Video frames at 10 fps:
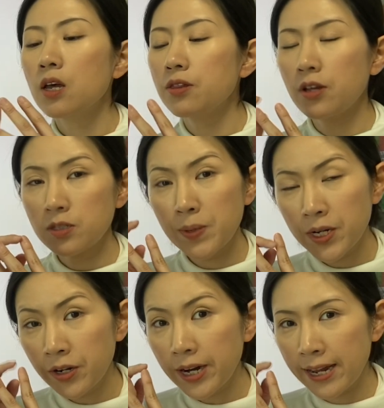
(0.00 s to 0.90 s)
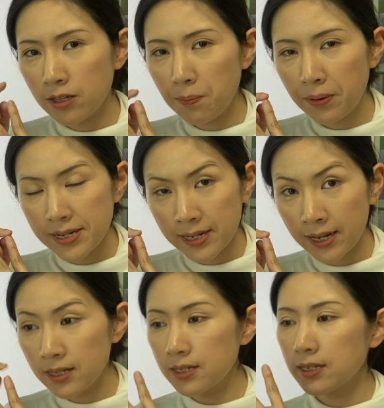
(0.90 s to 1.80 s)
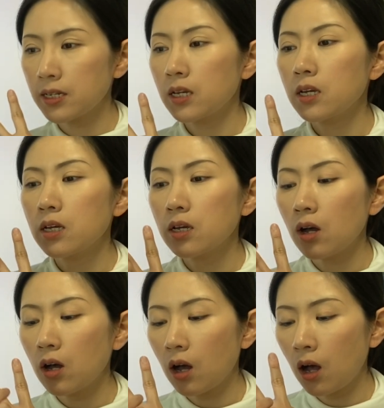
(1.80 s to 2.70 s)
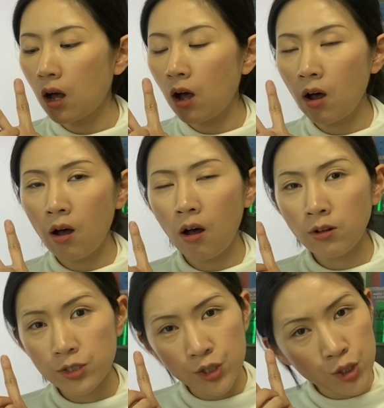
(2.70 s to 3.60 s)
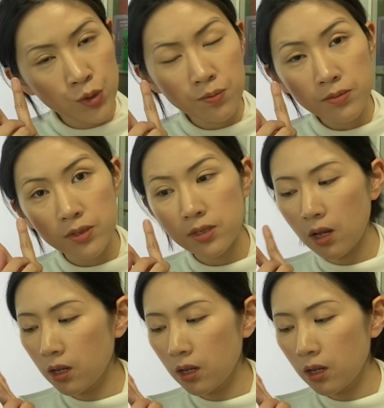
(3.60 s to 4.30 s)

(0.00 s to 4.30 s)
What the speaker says: the speaker at the present assumes